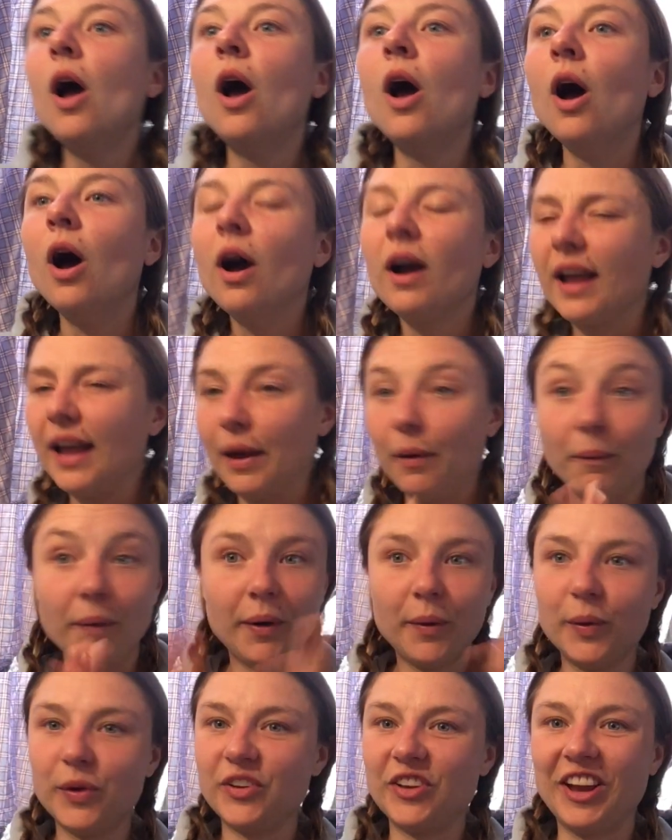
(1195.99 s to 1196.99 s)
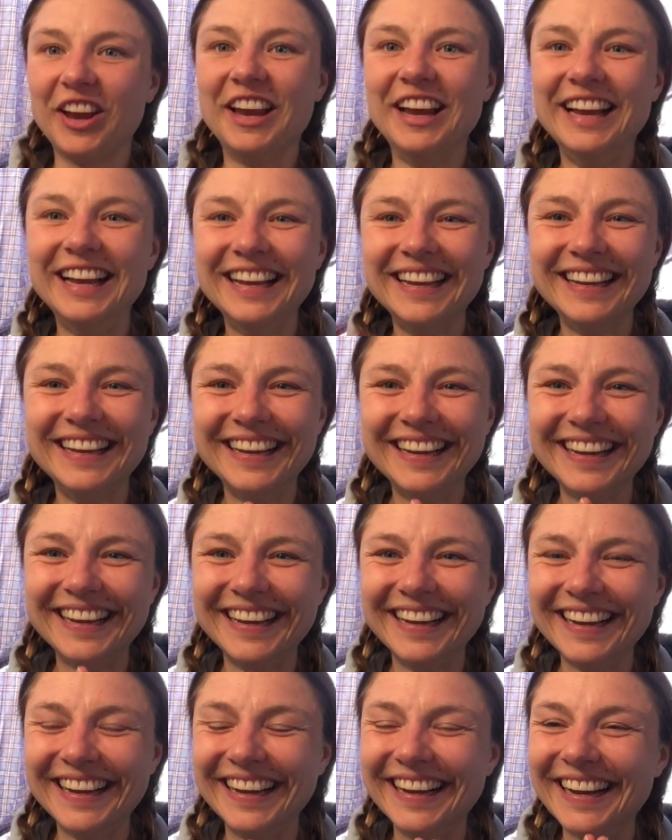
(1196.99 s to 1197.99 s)
Okay, where was I?
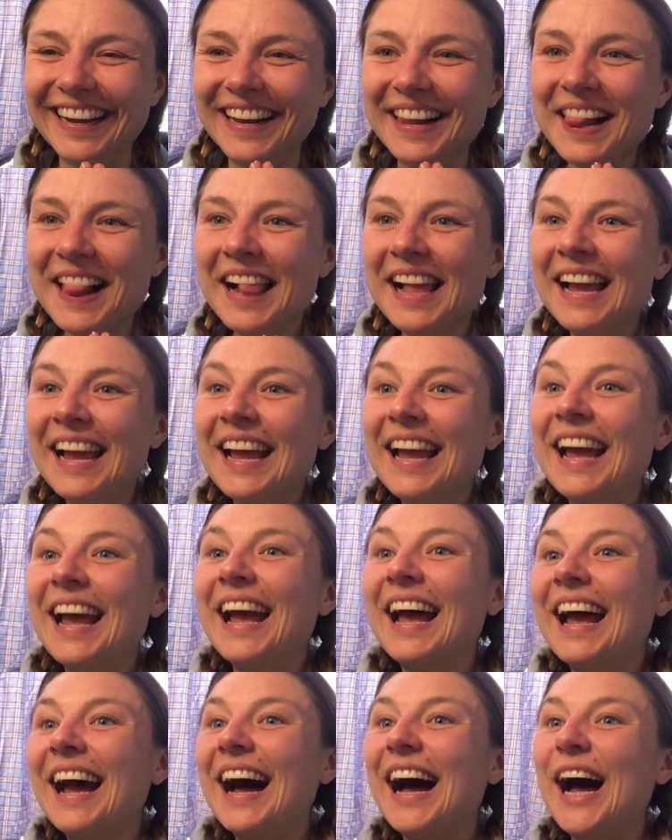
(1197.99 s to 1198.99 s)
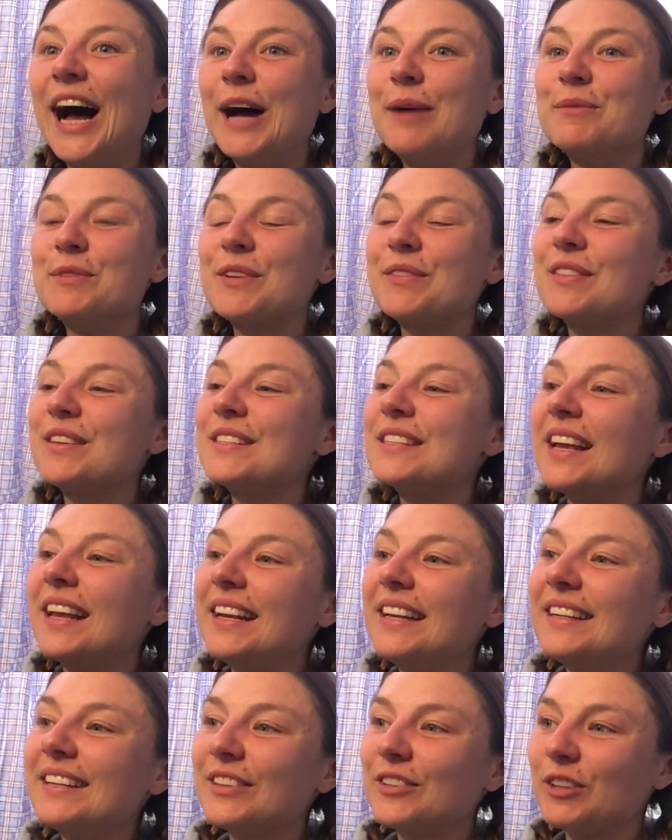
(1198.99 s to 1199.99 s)
um, so if there's
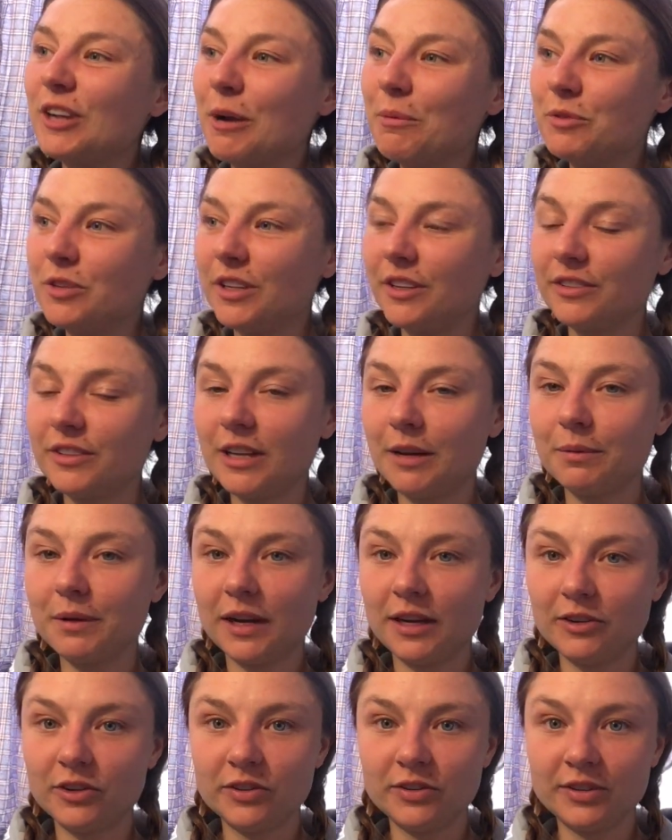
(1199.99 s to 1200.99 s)
any disruption of subconscious